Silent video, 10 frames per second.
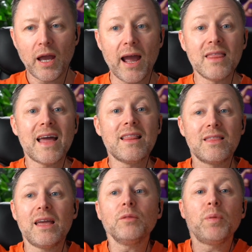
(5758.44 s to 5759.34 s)
And then
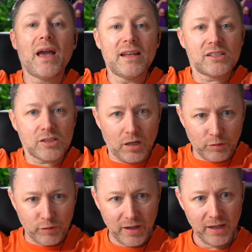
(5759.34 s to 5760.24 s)
their parents are
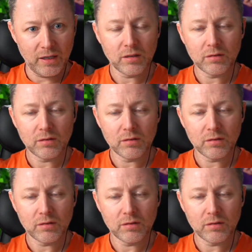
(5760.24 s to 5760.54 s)
for